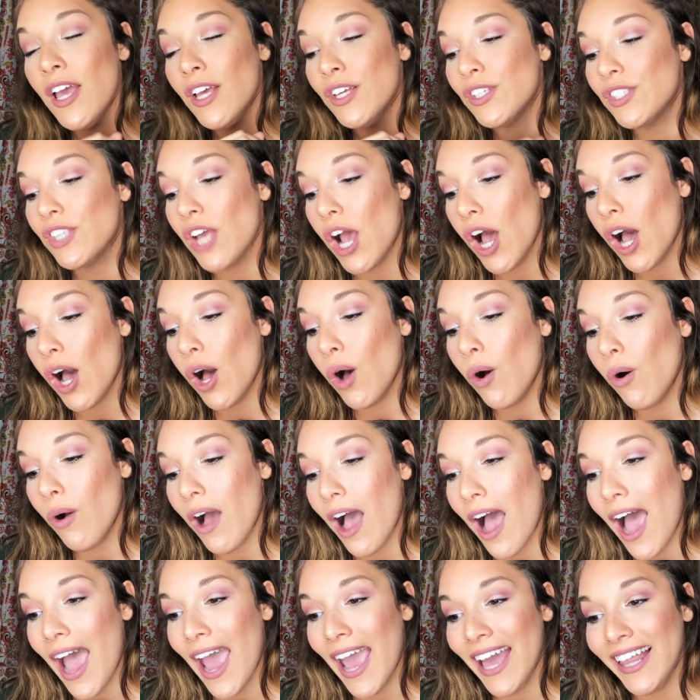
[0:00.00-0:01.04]
So
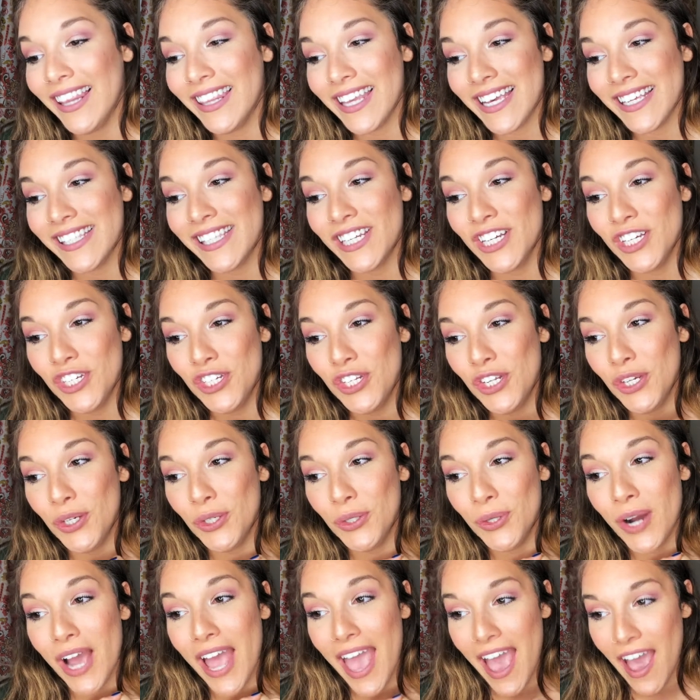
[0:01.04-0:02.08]
I listen
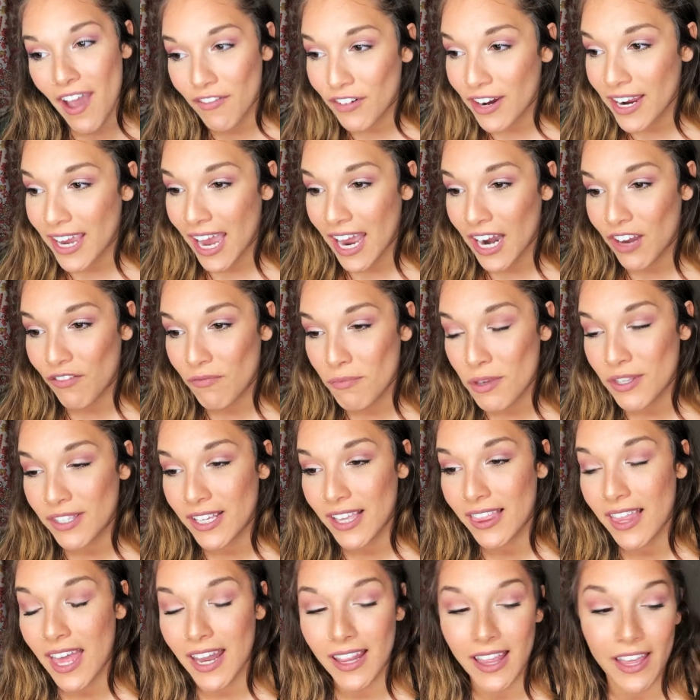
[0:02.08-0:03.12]
to every kind of
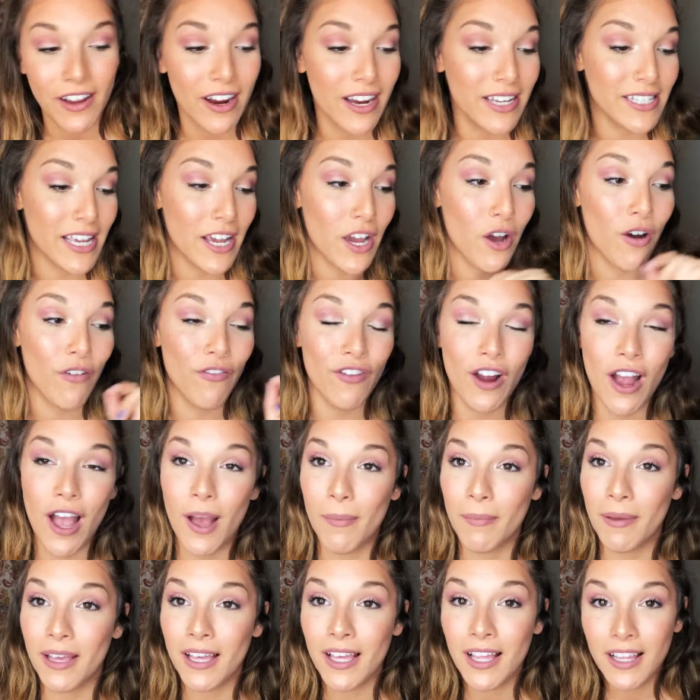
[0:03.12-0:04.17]
music that there is. I go
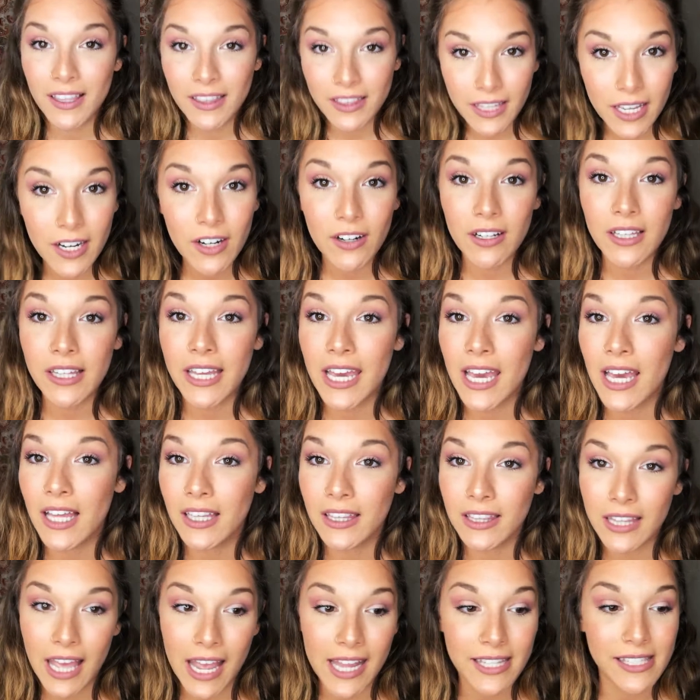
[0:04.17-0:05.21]
from literally
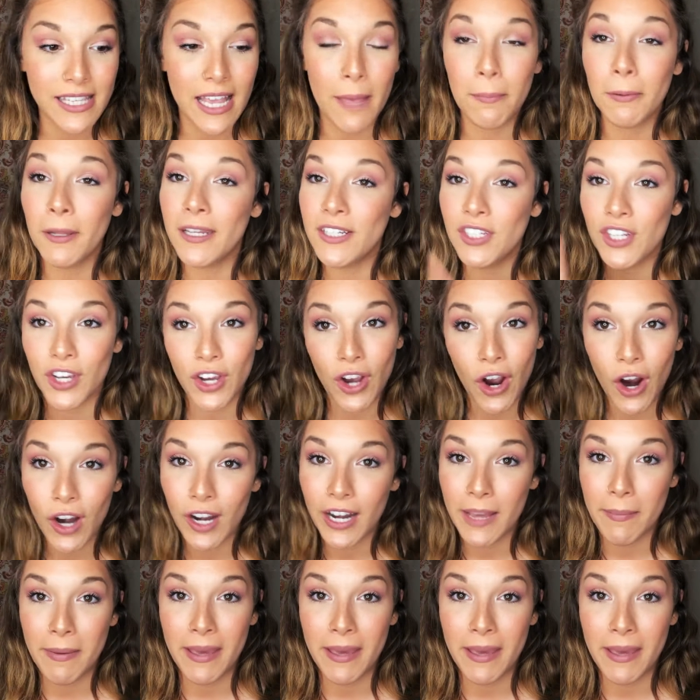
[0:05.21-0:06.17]
Led Zeppelin to Cardi